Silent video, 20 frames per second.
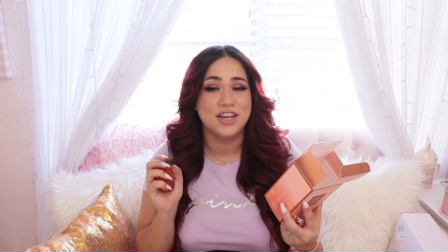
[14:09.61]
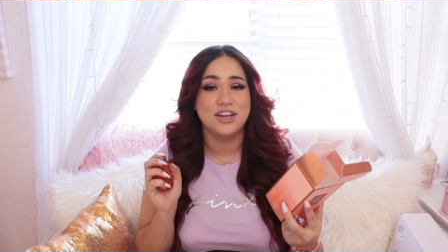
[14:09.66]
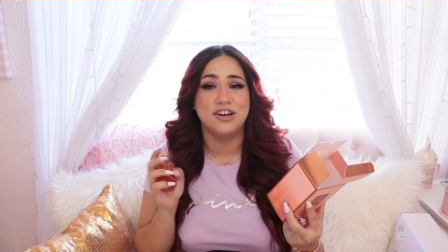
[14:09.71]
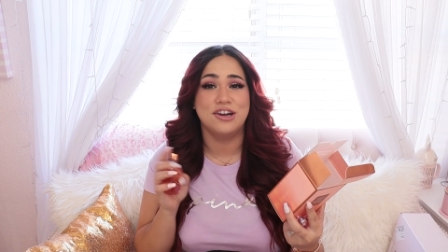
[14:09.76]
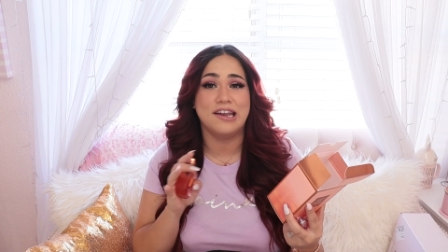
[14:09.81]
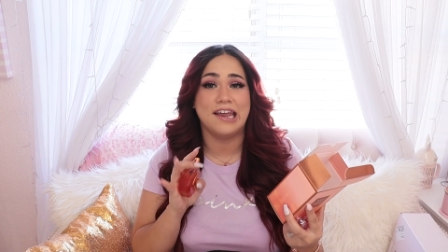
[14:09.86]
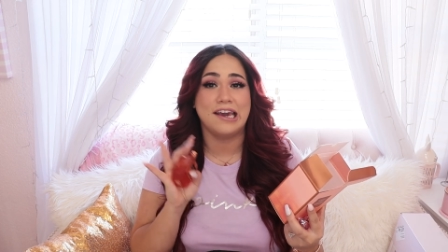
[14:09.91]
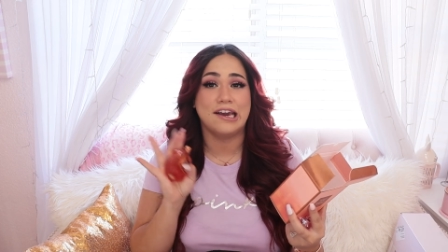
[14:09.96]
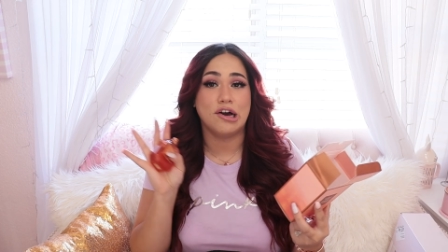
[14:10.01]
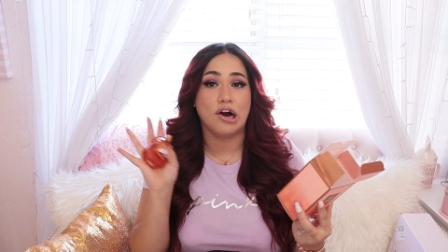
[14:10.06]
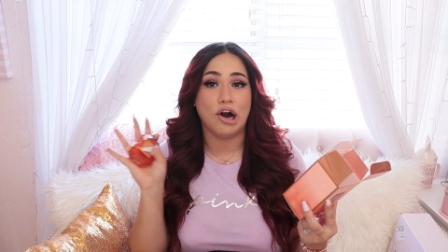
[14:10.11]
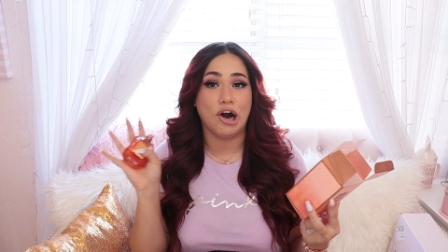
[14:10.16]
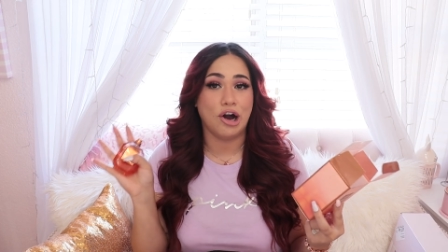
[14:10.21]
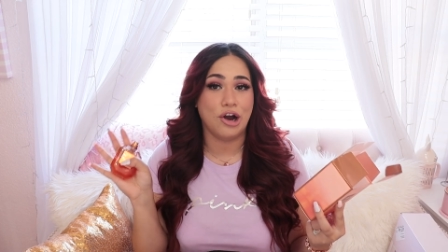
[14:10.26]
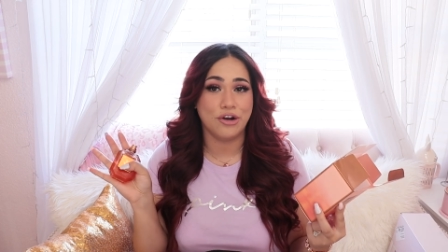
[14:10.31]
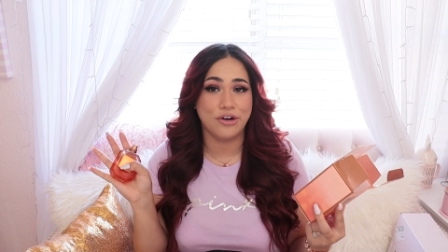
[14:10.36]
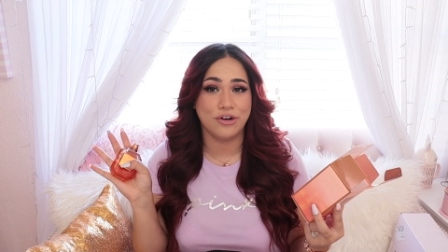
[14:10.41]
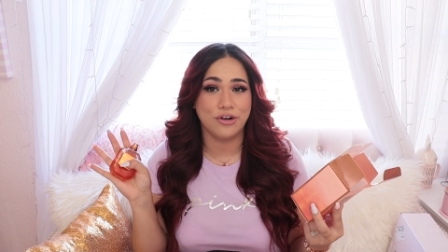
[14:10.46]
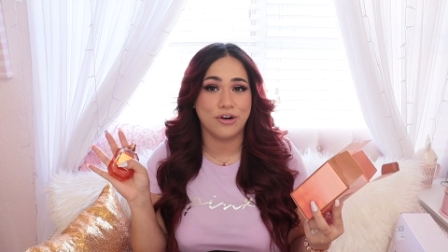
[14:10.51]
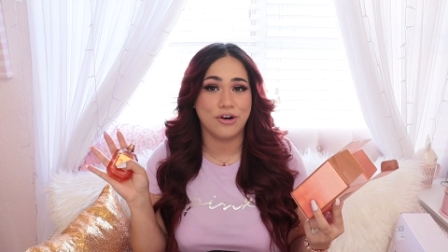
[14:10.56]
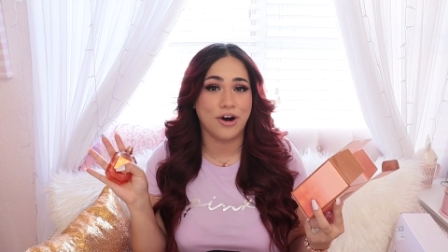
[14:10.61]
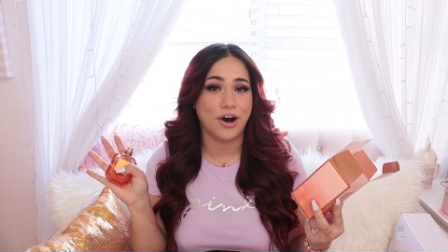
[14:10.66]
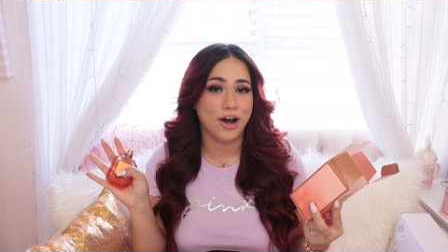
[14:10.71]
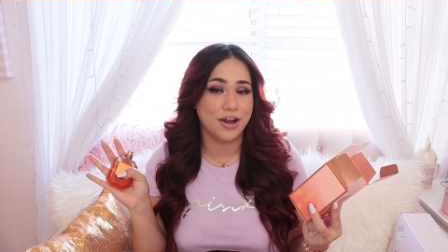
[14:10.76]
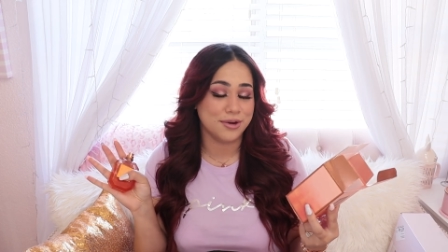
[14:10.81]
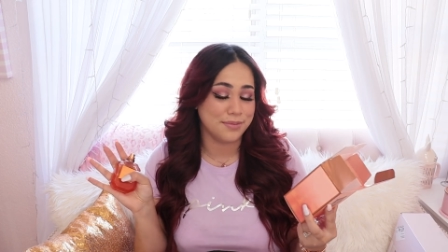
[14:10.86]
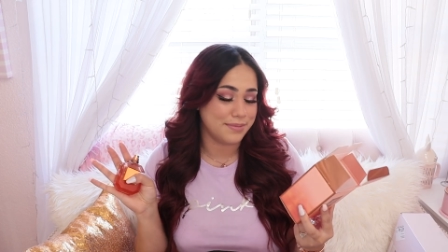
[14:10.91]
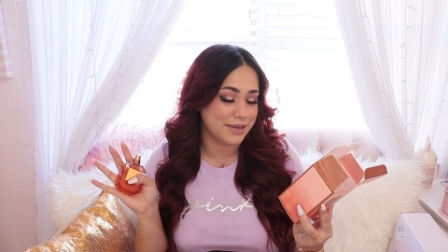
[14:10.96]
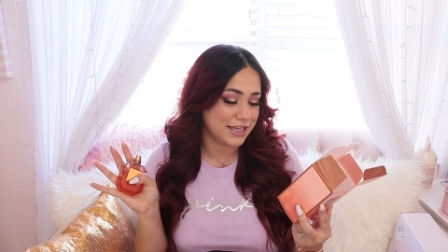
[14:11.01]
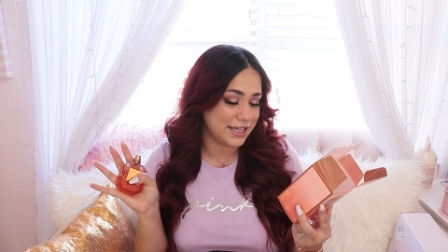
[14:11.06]
You're like a hot girl
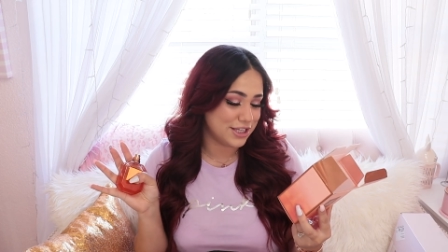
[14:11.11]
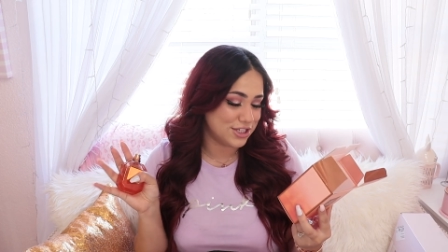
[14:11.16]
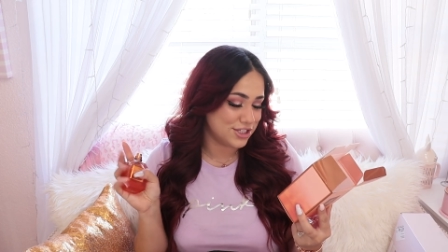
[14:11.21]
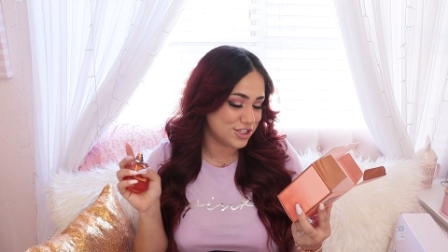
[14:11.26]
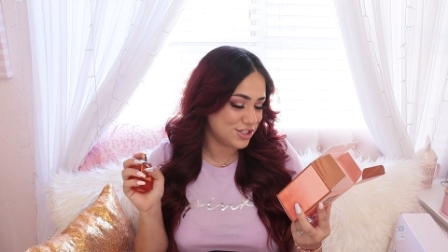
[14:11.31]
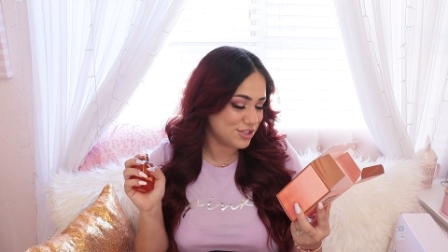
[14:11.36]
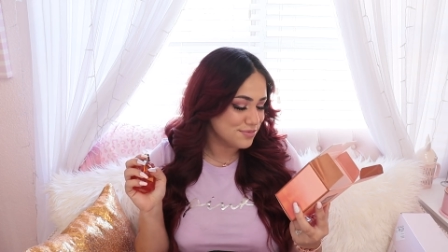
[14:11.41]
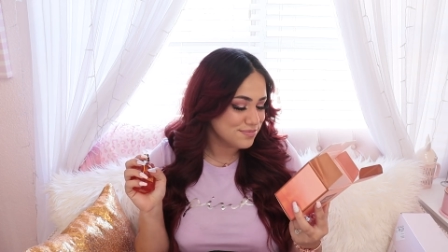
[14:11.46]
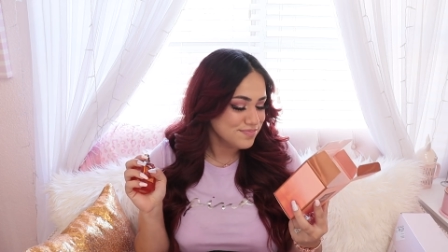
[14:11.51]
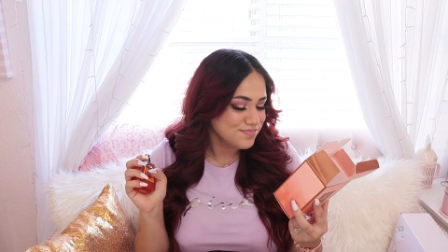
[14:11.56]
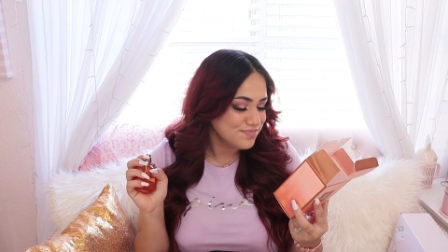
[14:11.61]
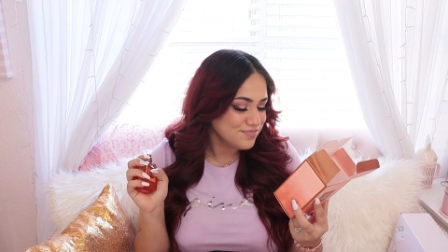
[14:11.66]
on a beach.